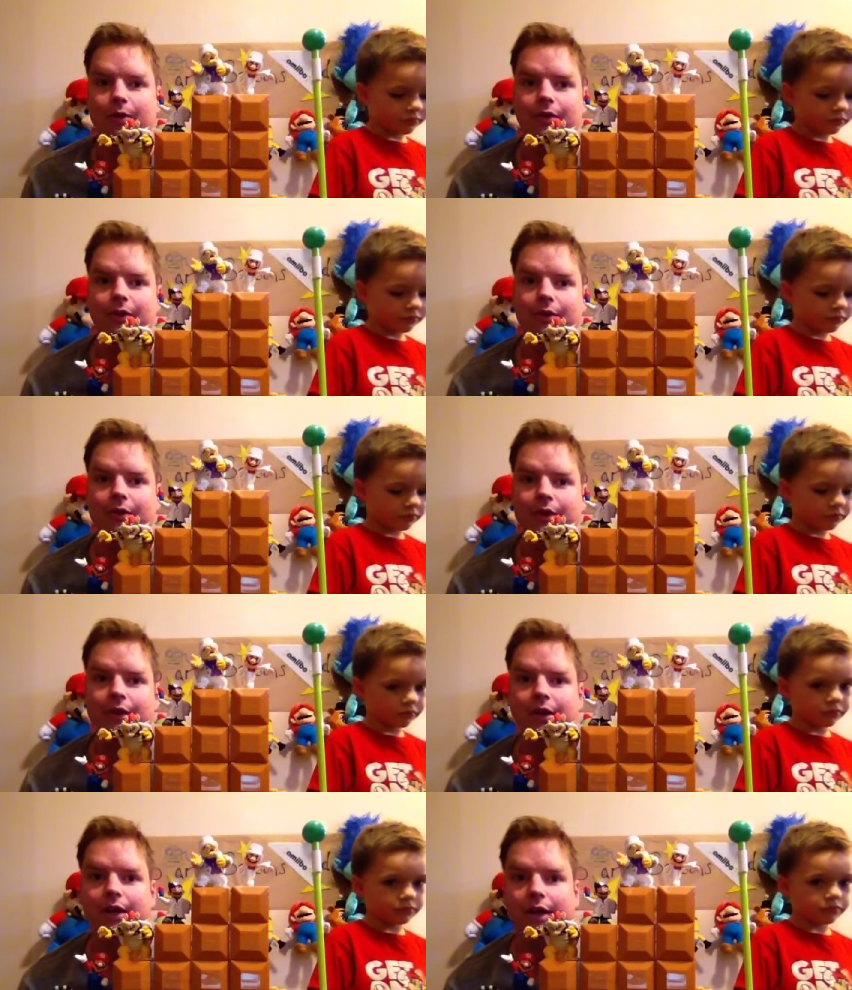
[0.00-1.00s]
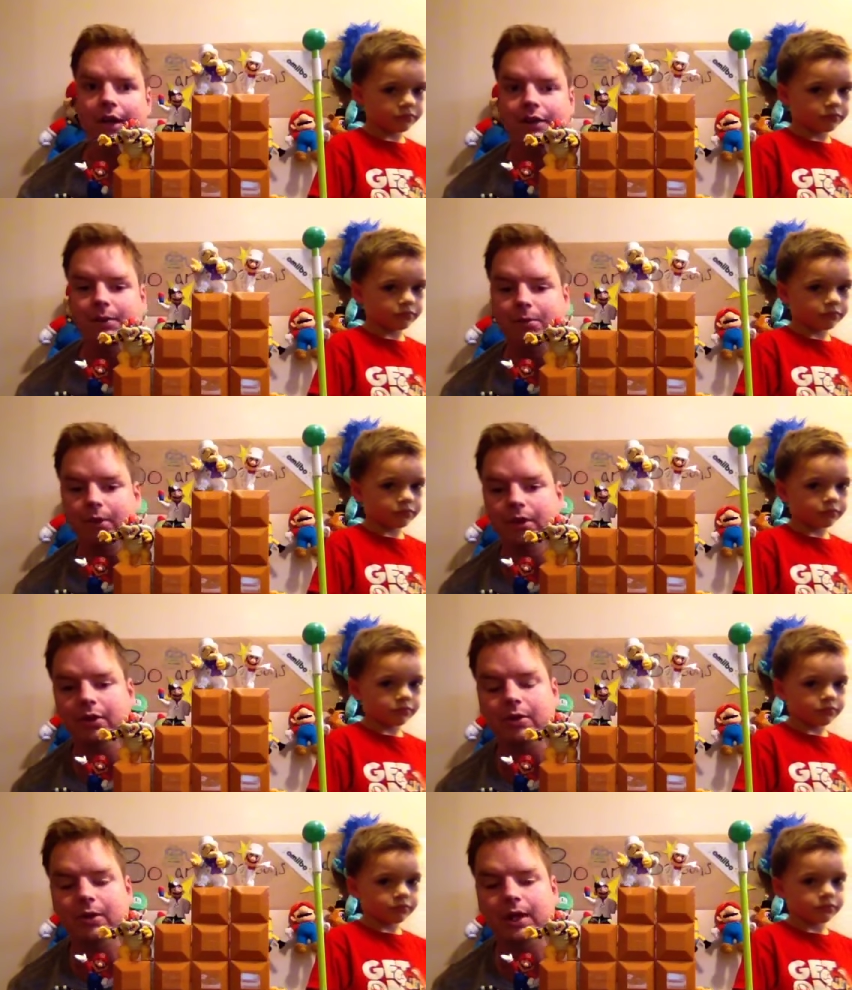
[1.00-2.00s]
Speaker 1: want to. Uh, support
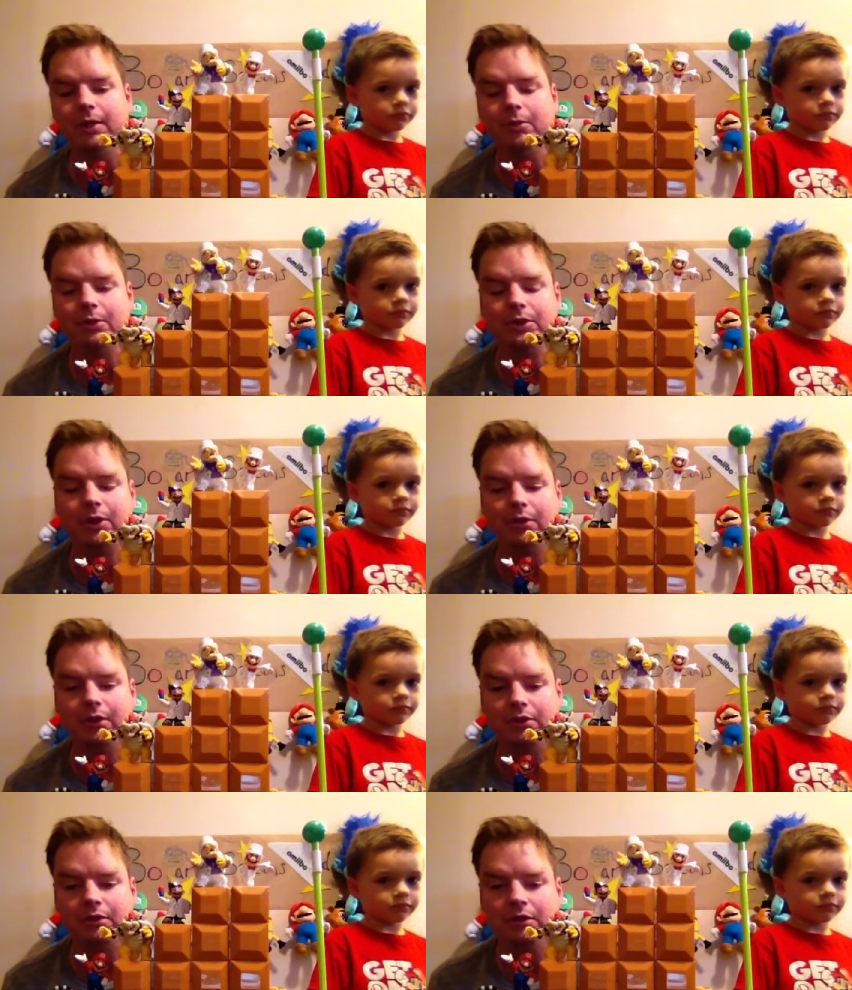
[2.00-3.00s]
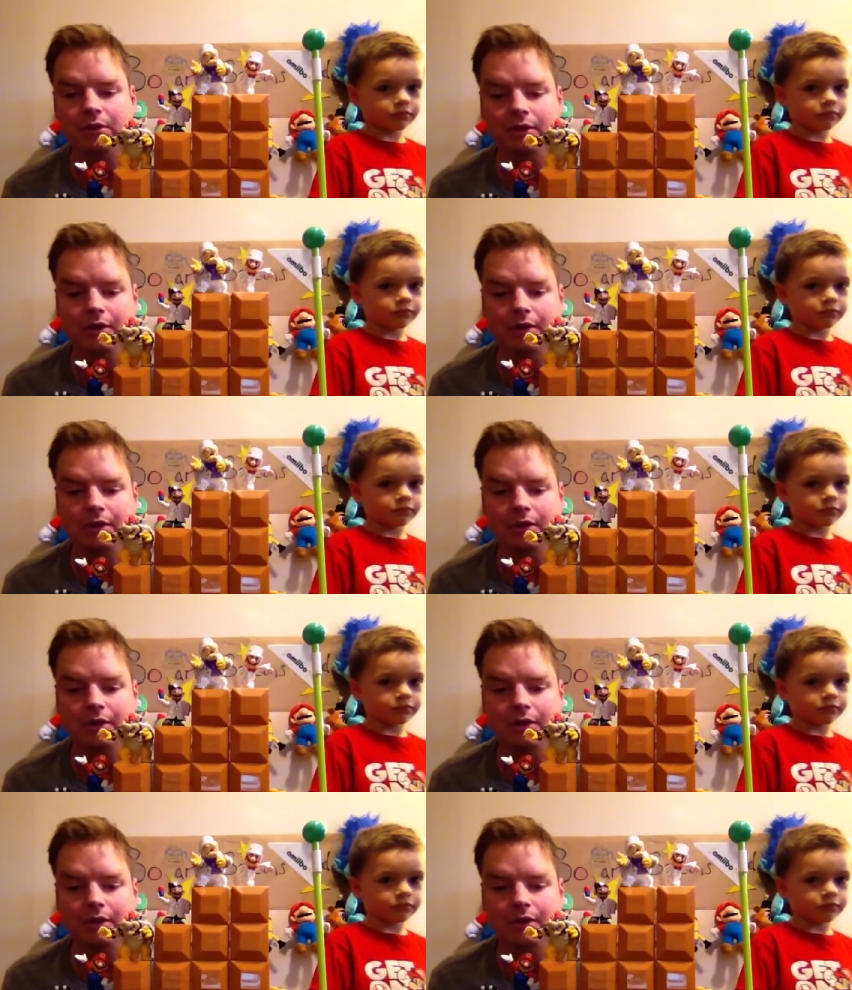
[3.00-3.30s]
your local animal shelters.